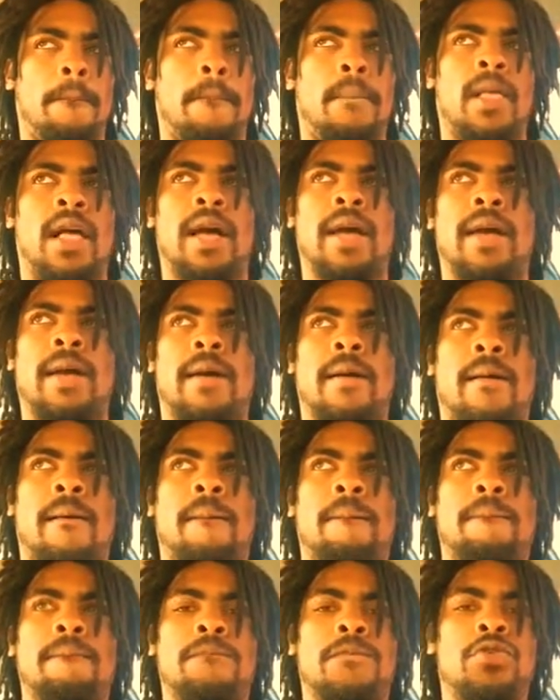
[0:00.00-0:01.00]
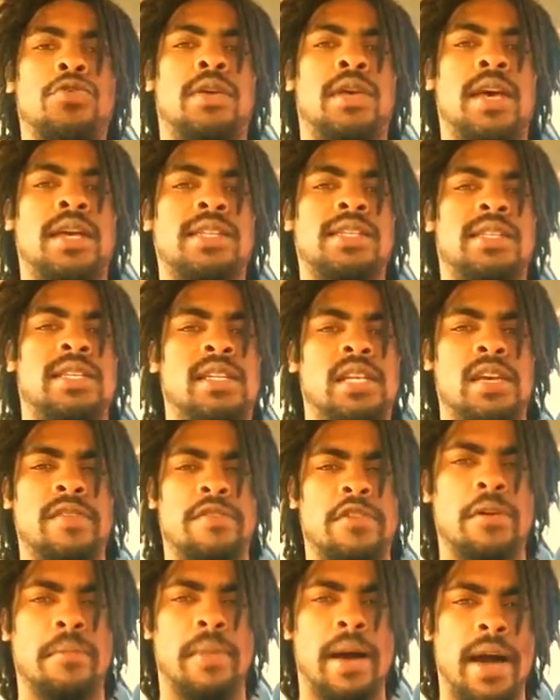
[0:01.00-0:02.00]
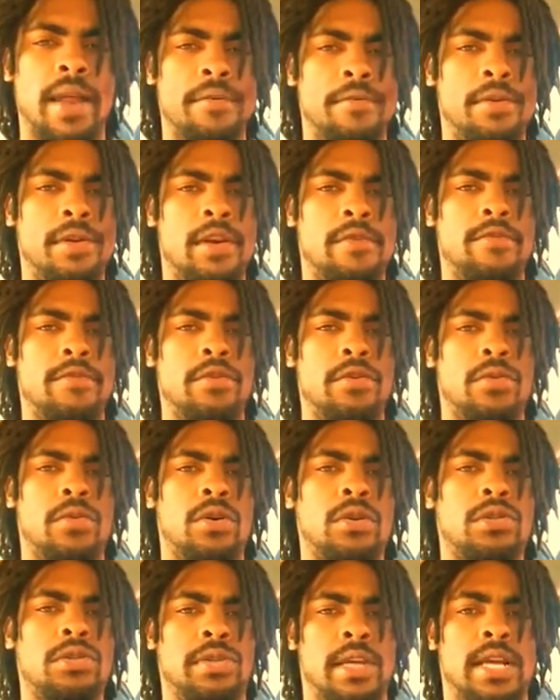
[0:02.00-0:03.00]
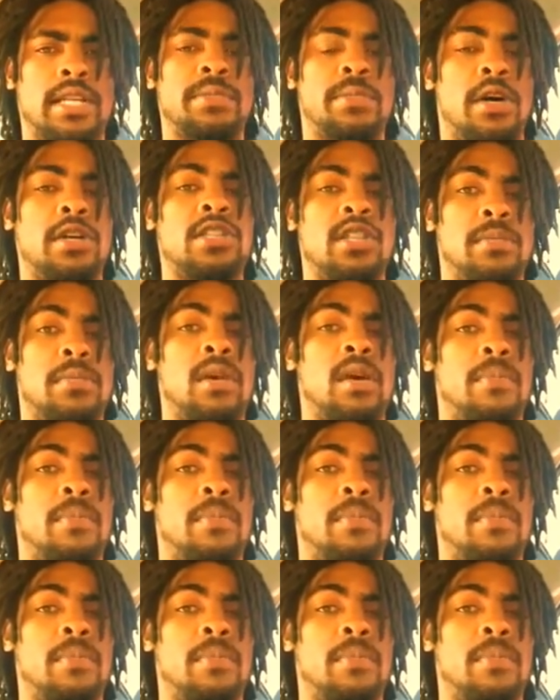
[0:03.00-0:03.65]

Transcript: Like, you can't just leave your body whenever you want to. That's supposed to be